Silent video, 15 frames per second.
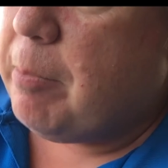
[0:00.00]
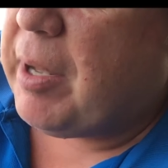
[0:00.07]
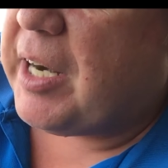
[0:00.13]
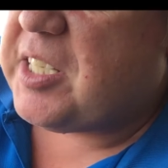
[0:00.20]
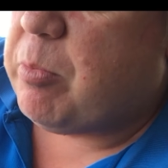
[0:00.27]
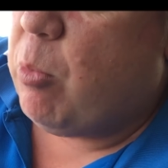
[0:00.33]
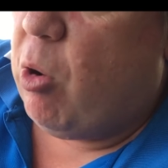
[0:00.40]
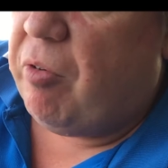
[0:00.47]
but
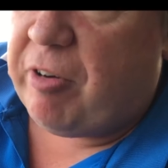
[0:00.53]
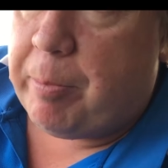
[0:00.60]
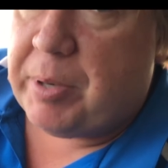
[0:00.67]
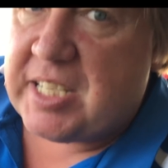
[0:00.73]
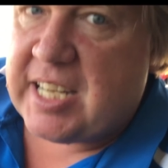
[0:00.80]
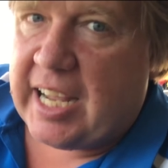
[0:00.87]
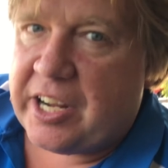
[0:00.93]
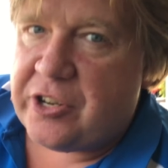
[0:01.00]
it's more for
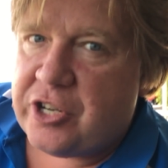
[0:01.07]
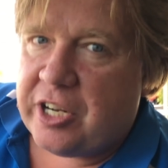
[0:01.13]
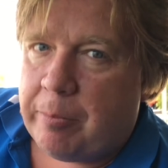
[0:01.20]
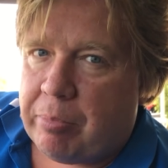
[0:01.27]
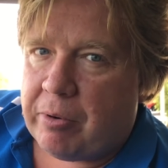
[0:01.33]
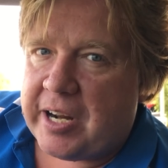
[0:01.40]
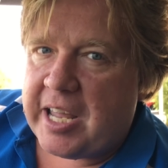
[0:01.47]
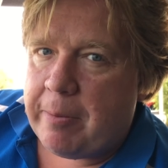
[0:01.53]
protection
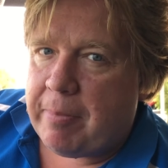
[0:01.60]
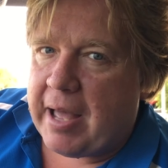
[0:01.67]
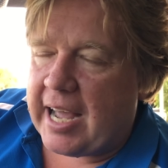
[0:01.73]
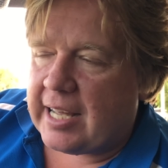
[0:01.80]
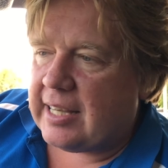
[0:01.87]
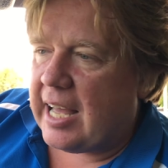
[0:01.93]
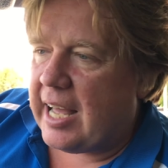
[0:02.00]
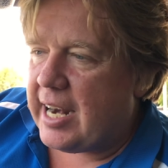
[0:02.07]
and bringing
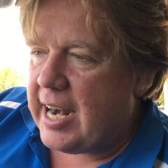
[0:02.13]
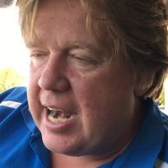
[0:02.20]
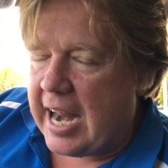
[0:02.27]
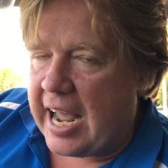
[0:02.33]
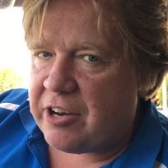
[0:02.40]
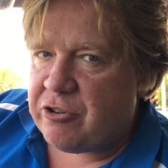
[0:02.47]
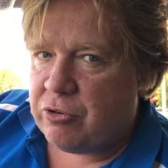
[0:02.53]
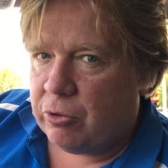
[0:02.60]
back that
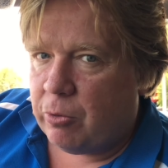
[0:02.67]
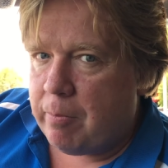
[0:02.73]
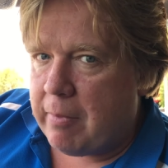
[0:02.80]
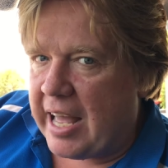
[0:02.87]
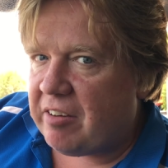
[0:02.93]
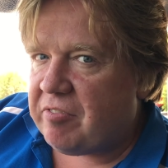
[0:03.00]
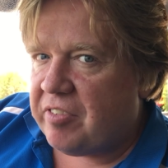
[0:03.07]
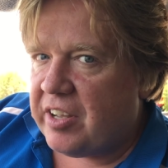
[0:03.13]
natural
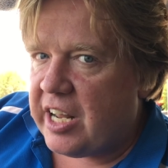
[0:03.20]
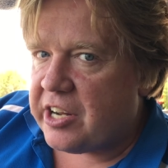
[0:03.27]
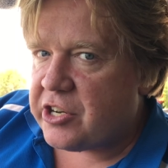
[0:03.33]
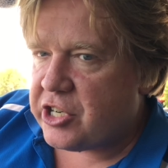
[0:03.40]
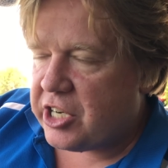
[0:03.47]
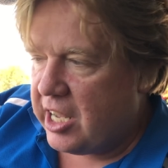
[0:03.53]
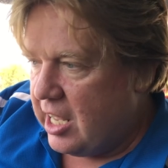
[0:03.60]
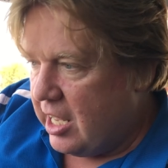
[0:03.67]
matte
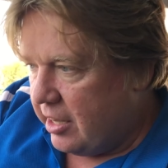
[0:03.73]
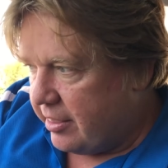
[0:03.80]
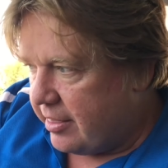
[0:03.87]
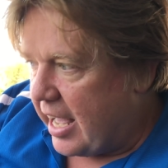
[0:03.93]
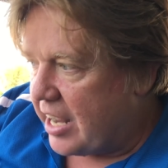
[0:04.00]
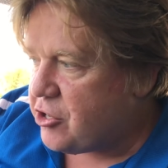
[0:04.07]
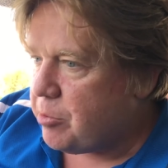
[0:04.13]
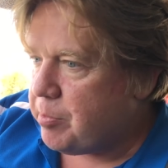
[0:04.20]
finish
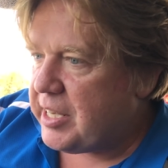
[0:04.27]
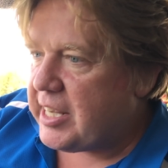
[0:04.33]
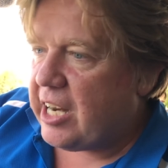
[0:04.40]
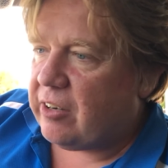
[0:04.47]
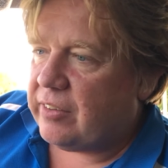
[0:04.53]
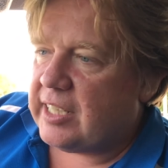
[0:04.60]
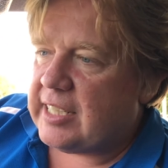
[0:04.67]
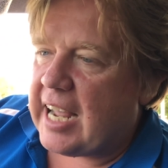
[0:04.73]
that should be
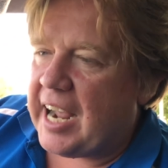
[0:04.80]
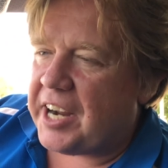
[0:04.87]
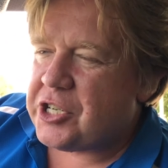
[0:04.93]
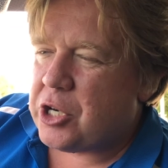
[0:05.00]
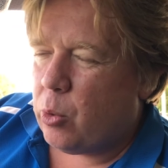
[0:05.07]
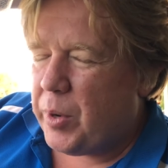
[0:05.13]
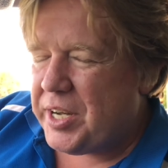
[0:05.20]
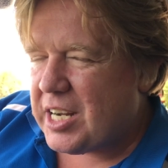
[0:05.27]
there on the
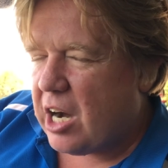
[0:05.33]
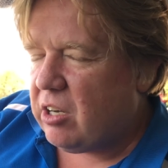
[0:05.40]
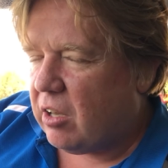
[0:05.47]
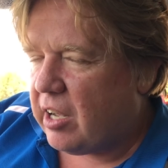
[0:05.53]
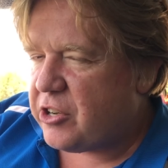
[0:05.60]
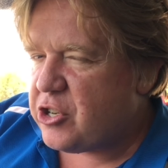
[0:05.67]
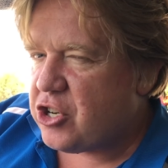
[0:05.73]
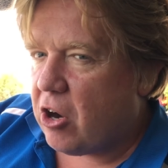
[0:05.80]
dash. We don't
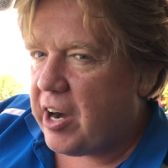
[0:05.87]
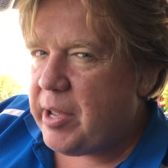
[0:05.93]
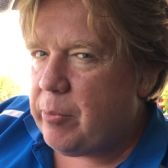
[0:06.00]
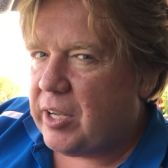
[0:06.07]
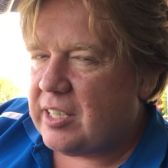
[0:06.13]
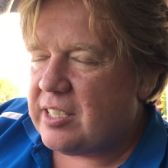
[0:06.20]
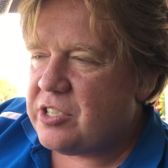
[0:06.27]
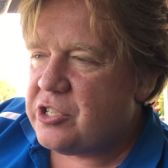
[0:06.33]
like shiny
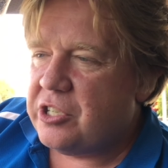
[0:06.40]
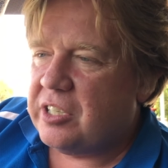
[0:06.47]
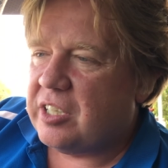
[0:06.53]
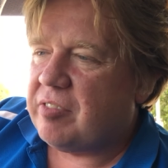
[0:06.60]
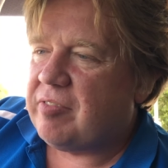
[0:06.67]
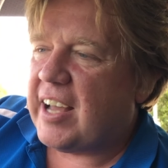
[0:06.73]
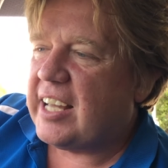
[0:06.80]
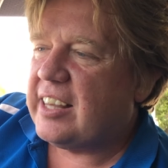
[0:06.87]
ones due to
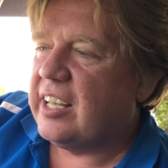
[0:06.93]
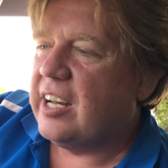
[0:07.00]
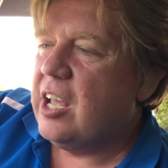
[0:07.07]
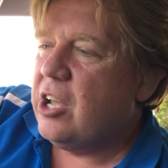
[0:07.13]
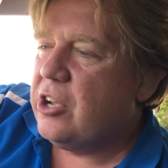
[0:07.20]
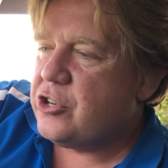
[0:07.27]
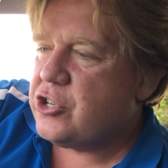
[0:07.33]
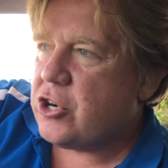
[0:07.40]
the fact that
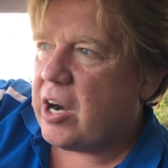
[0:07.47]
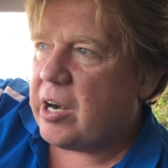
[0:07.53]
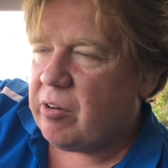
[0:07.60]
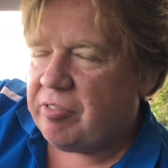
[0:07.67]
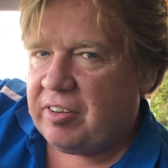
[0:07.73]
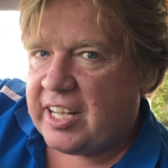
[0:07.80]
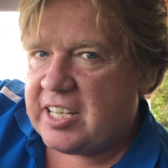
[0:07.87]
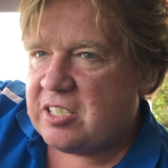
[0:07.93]
shiny
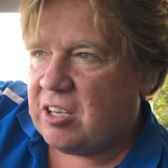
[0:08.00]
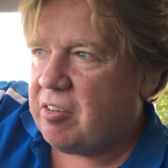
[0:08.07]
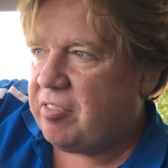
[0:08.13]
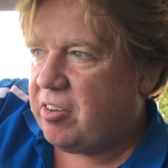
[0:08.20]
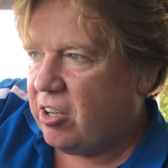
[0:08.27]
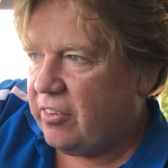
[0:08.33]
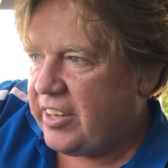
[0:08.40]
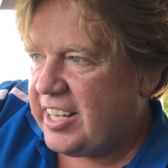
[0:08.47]
reflects
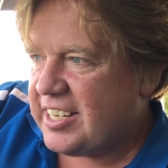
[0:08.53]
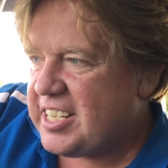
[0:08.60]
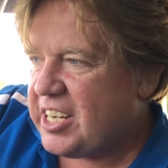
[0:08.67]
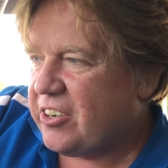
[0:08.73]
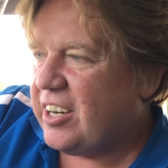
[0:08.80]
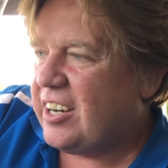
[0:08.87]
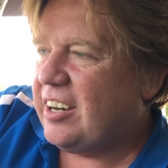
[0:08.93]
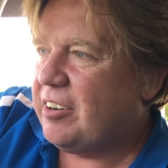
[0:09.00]
off on the
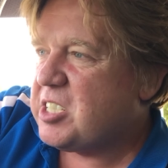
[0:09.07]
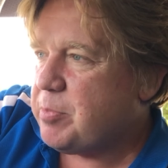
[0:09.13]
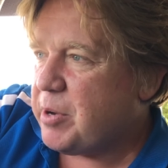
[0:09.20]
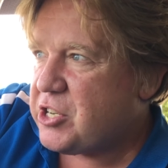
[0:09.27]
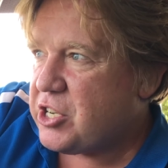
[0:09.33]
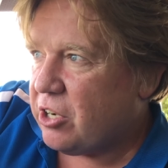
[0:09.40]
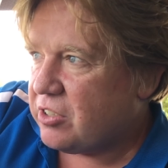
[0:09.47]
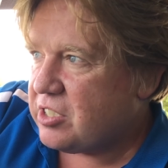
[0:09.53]
interior and
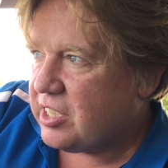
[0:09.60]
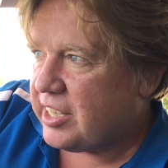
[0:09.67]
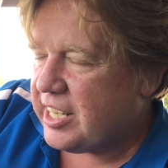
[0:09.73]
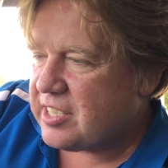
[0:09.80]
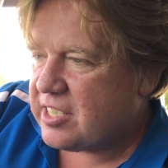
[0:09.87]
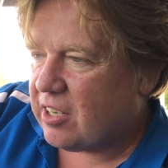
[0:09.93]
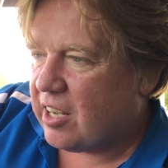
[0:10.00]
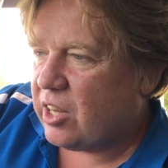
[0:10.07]
especially onto the
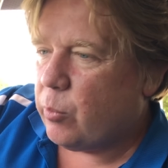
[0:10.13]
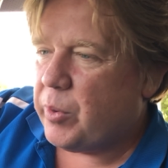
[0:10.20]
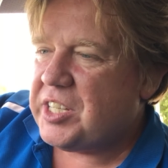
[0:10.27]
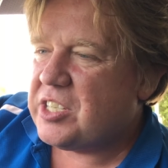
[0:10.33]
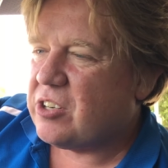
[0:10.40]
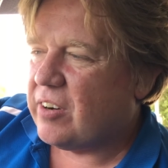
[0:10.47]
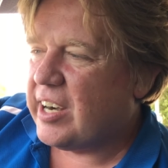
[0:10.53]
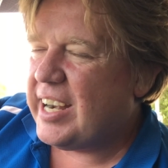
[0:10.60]
inside of the
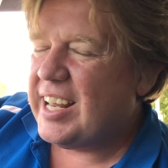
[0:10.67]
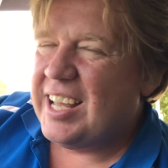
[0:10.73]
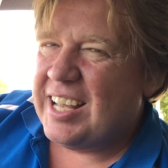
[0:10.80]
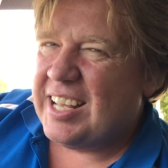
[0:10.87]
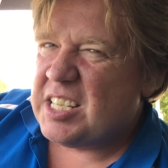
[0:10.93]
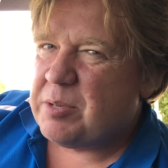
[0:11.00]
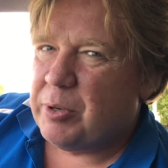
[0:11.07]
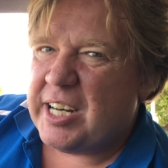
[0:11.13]
windscreen.
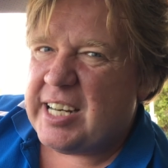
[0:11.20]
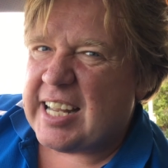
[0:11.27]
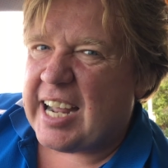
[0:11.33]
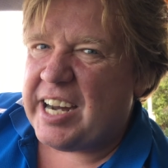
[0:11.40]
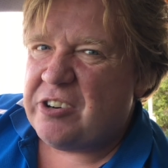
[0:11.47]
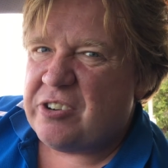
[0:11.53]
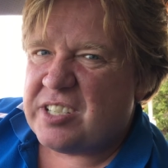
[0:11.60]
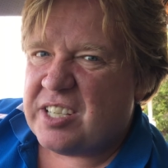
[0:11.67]
It's pretty
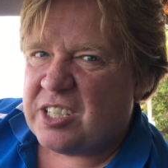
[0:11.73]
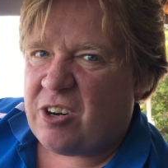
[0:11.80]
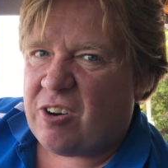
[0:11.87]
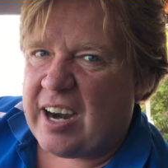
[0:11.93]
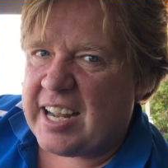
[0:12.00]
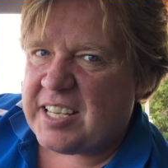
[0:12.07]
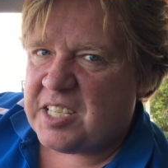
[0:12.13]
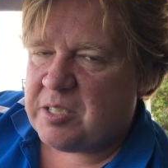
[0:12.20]
dangerous, it's
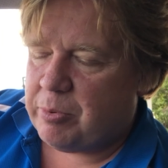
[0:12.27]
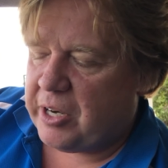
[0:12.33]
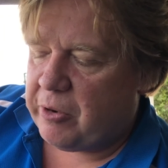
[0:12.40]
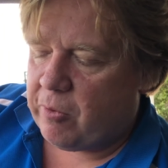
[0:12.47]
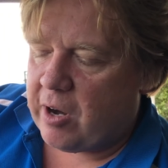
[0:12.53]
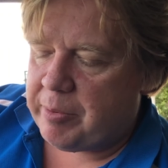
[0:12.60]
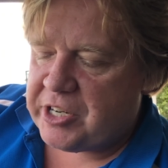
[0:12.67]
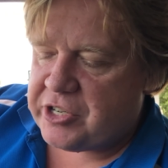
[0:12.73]
crass, it's pretty
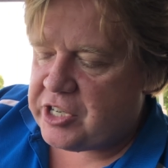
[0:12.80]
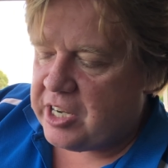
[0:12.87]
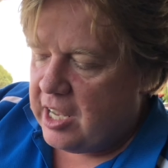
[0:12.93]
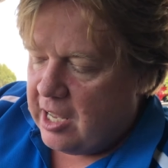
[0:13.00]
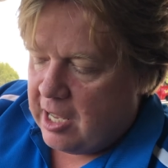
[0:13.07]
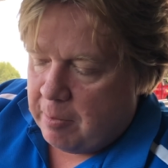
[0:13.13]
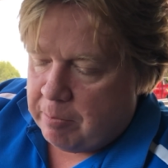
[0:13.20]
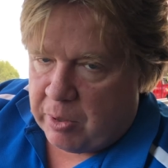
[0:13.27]
rubbish.
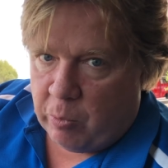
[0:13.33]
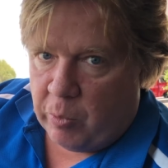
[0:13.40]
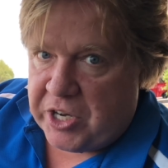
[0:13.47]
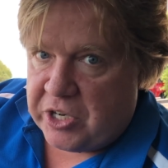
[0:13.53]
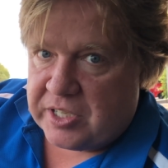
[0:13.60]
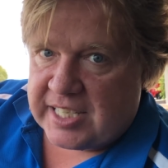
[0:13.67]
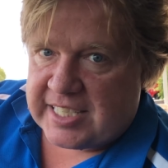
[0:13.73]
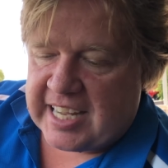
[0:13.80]
But
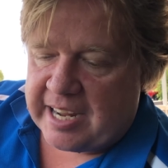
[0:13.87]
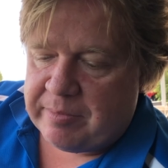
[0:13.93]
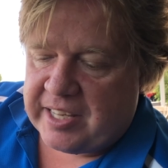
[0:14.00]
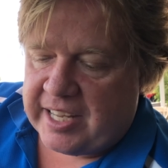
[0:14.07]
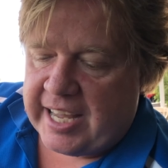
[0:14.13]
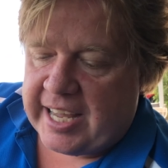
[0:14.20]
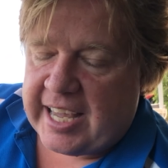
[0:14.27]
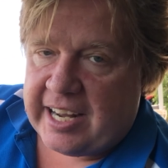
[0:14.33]
we use the same
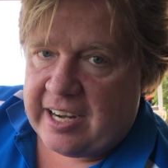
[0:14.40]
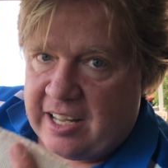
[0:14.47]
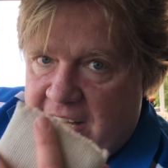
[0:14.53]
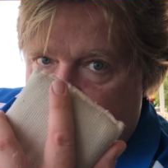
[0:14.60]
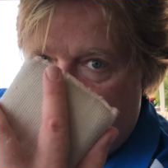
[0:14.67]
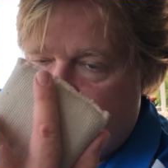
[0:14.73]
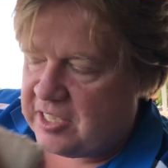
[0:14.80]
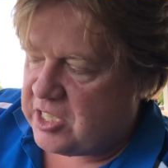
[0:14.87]
thing again,
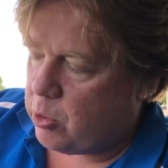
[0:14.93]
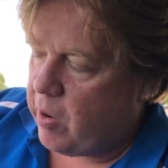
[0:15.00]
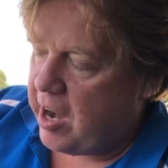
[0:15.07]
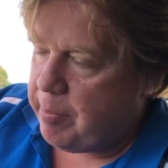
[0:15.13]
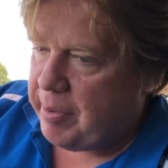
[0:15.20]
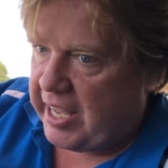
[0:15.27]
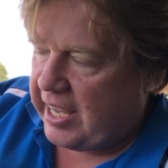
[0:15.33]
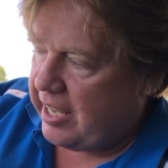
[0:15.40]

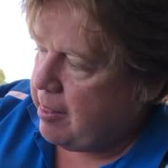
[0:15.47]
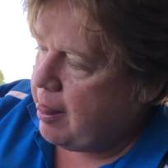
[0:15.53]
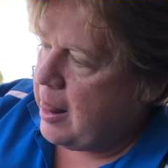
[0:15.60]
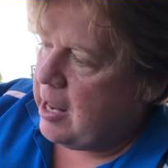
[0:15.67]
Square Bear,